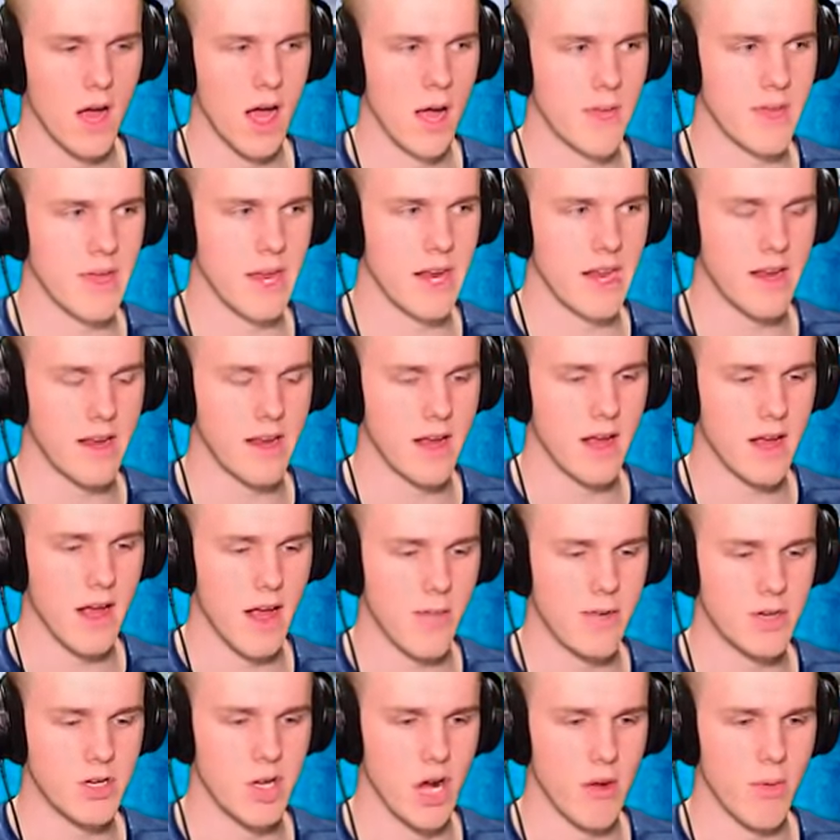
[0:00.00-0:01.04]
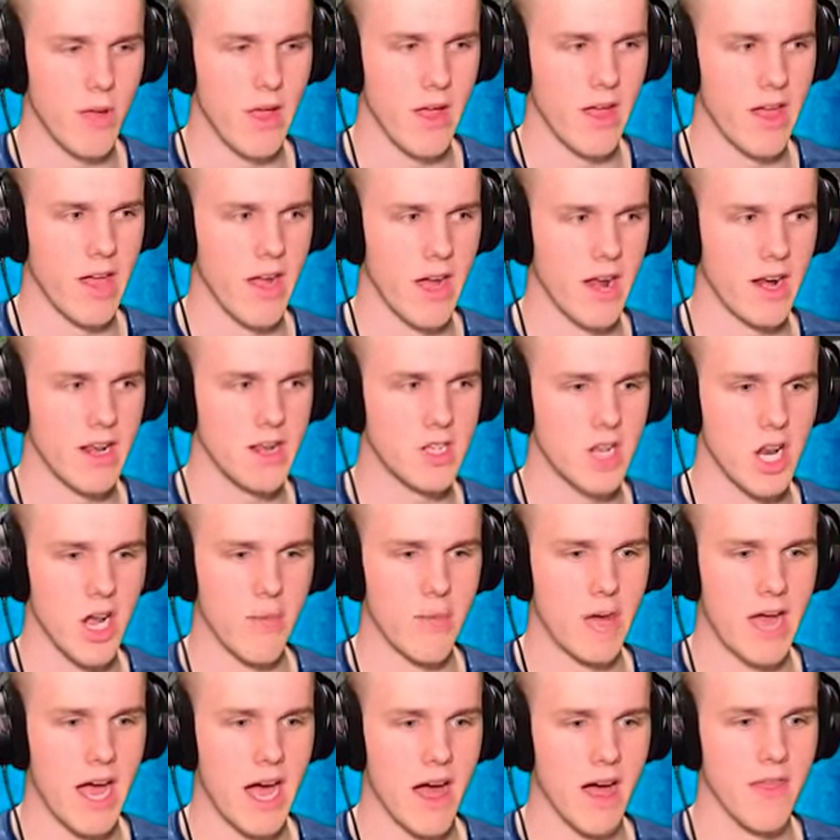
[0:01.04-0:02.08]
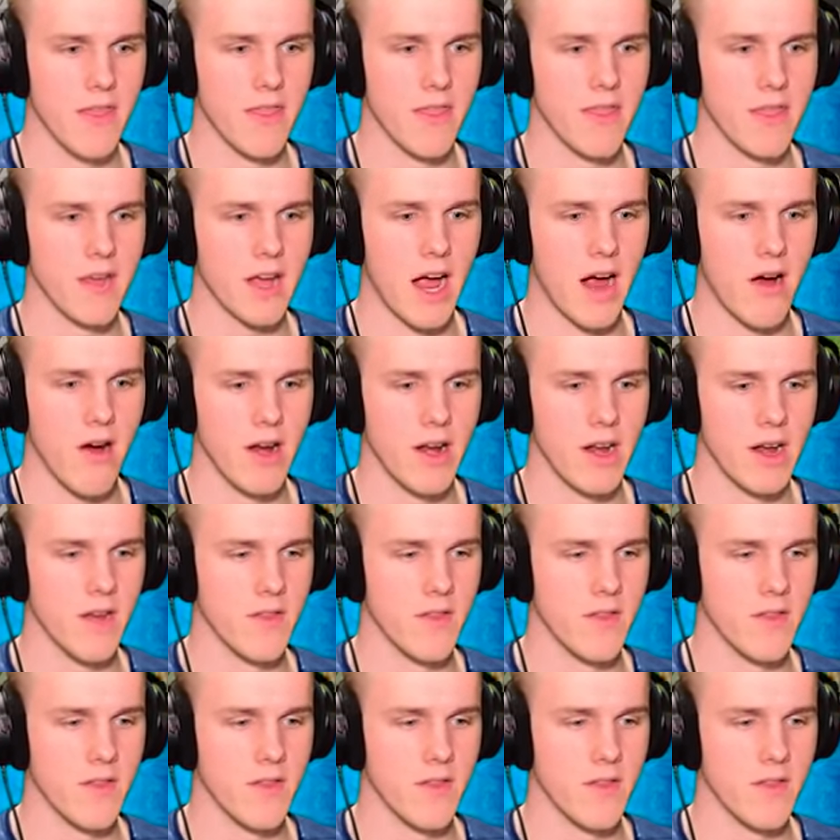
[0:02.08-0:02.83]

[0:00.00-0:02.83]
I'm like, getting, I'm in trouble, Elliot. I need you to help me out. The guy right